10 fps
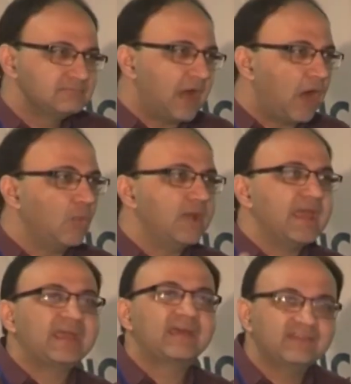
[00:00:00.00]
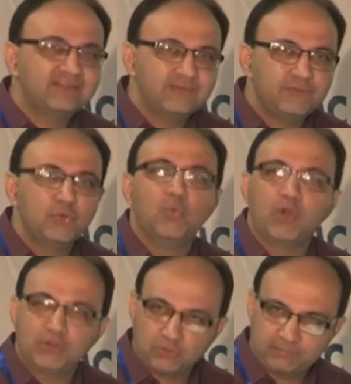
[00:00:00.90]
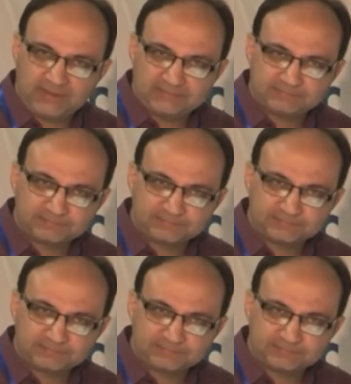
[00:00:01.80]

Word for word: how aggressive you want to be.